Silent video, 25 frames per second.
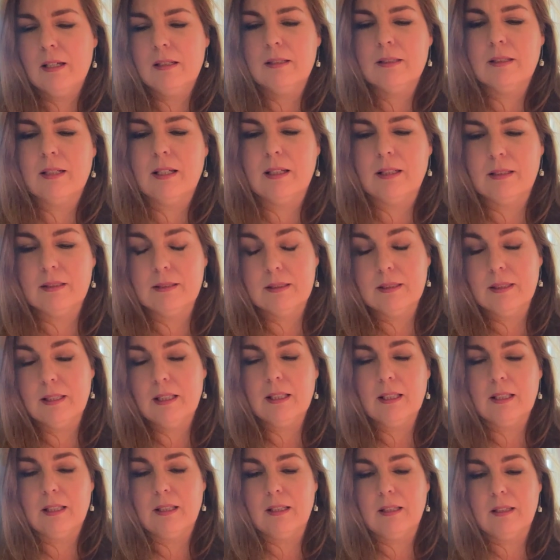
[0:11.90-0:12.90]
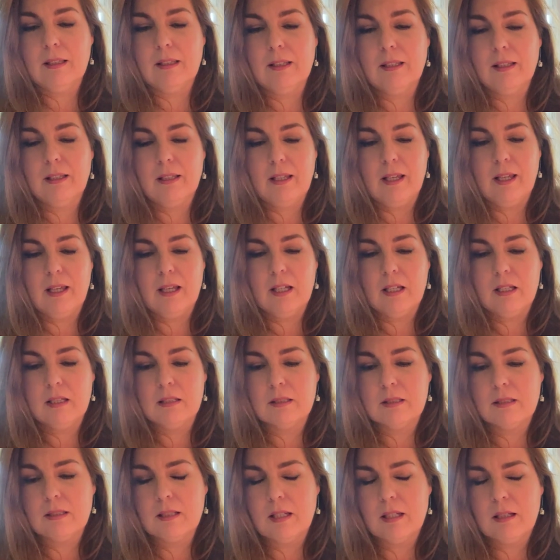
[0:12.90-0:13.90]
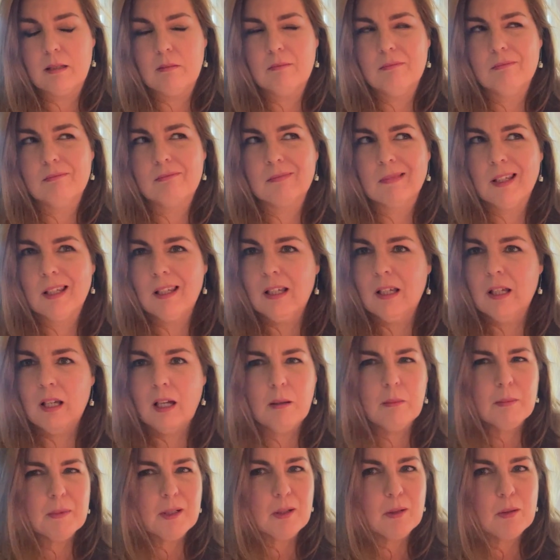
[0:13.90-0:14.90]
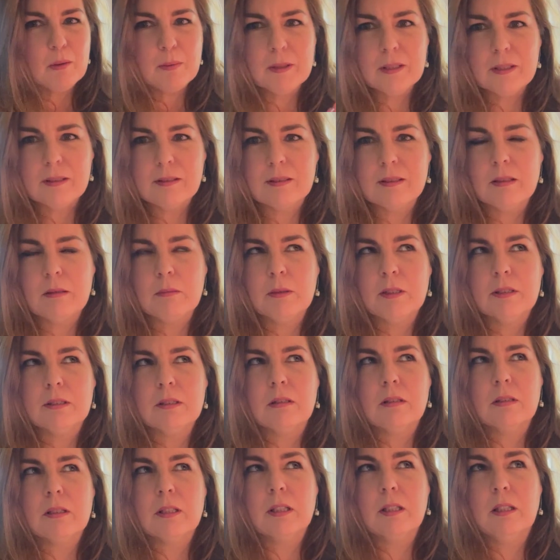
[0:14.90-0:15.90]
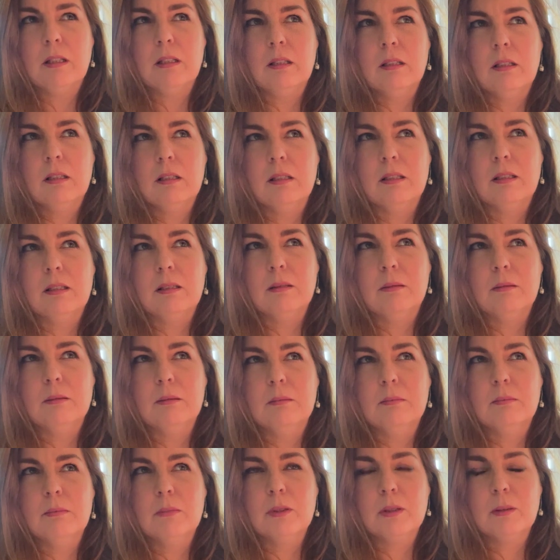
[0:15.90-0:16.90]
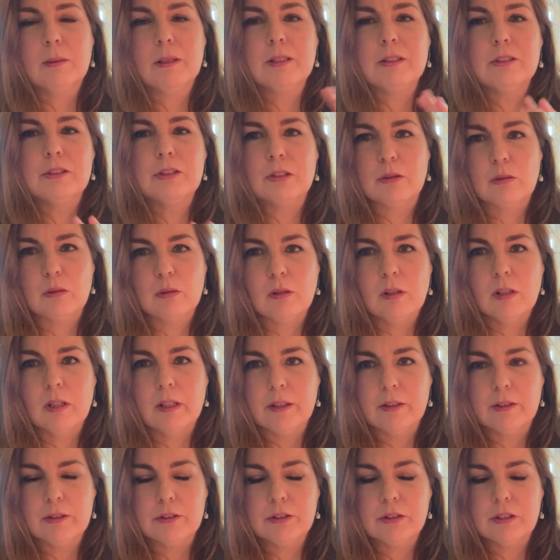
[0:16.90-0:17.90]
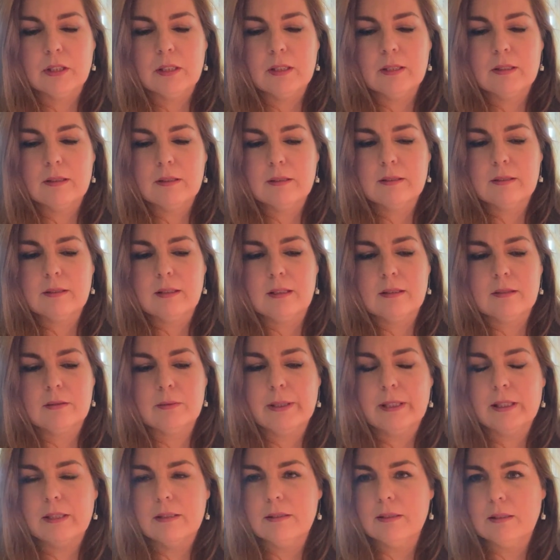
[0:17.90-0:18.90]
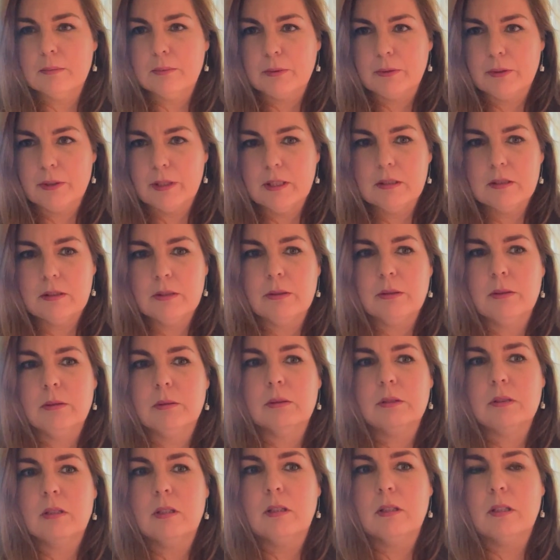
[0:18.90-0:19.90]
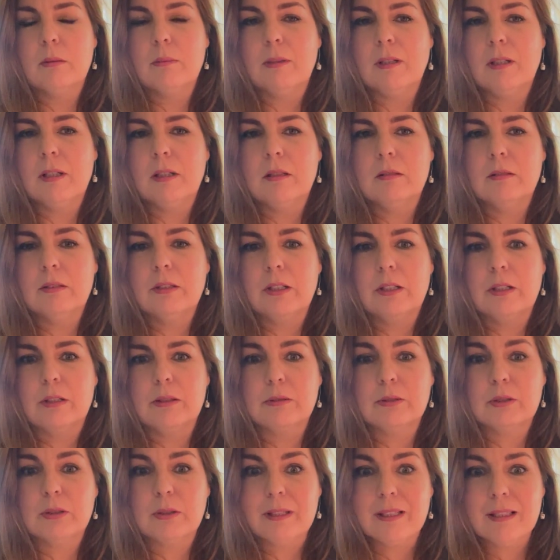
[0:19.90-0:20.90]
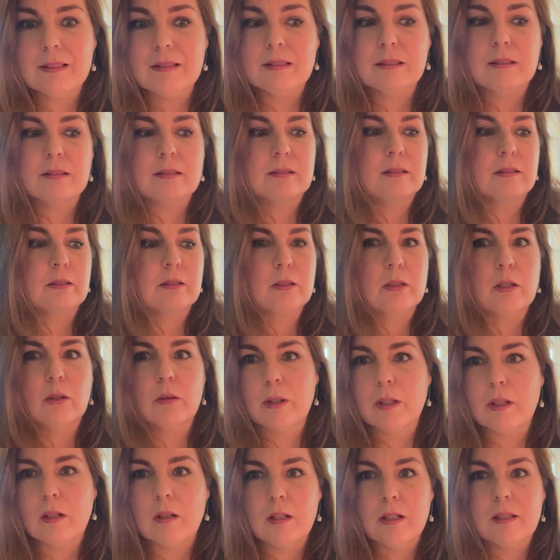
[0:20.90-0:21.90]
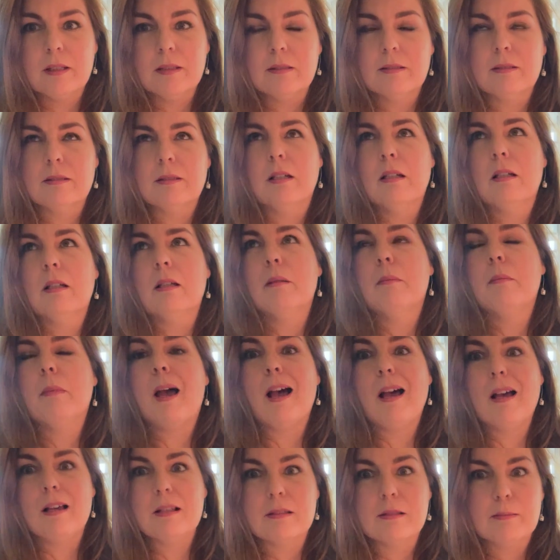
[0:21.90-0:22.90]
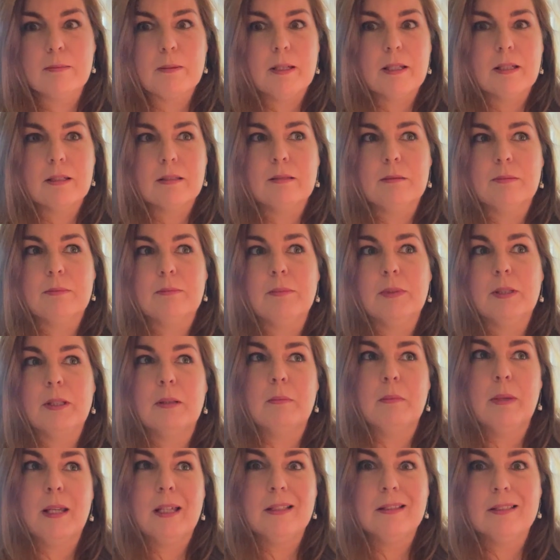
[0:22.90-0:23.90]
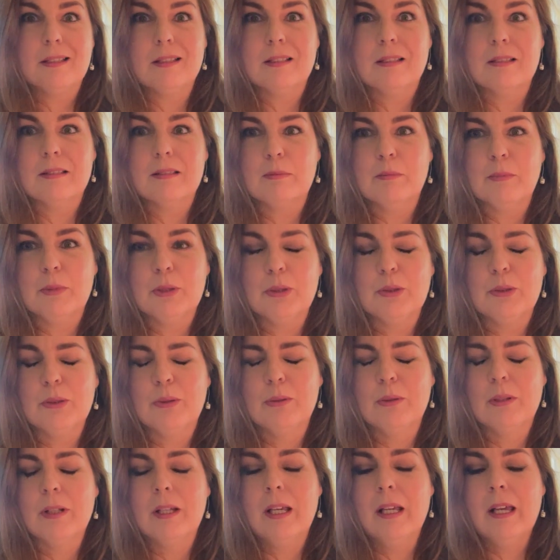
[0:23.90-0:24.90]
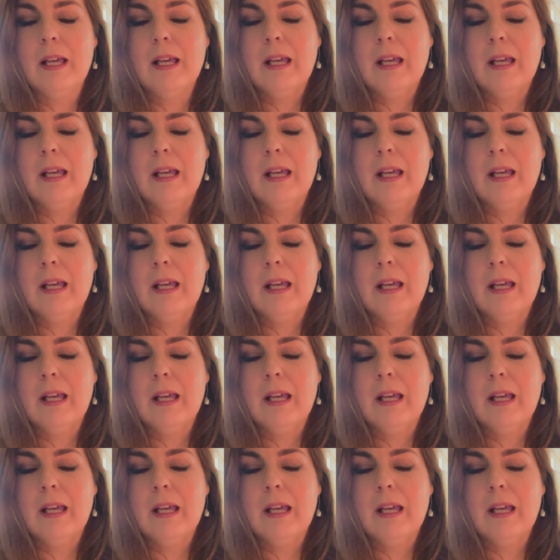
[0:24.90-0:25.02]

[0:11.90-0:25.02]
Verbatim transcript: nineteenth. And um, I'm going to open this up by talking uh, more about the general energies. As we get deeper into it, we'll talk about, you know, transits that are going on at this time, aspects being made to this moon.